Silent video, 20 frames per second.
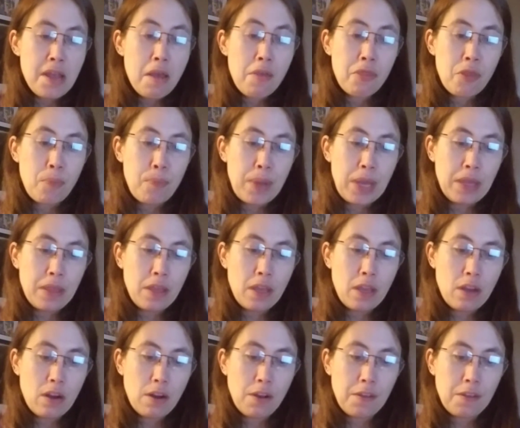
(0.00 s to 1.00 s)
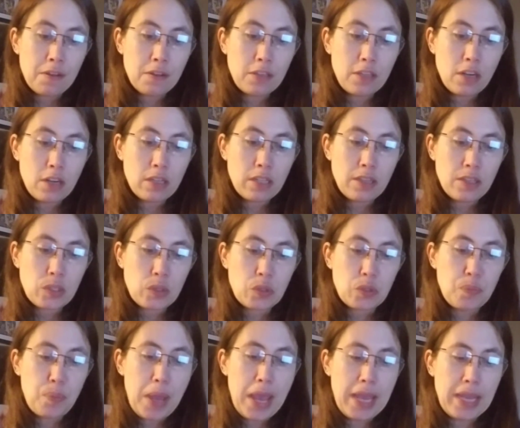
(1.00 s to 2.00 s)
The Bathing Garden, this was
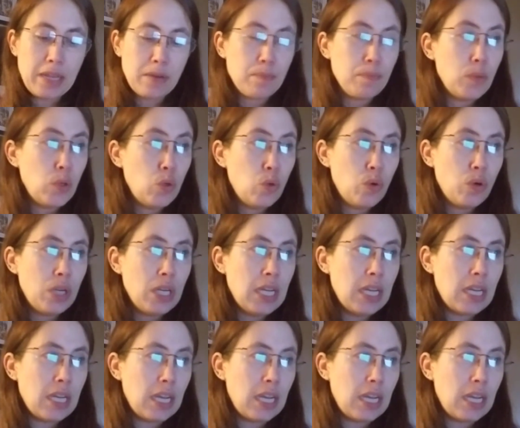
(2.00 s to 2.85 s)
Pagan Moon.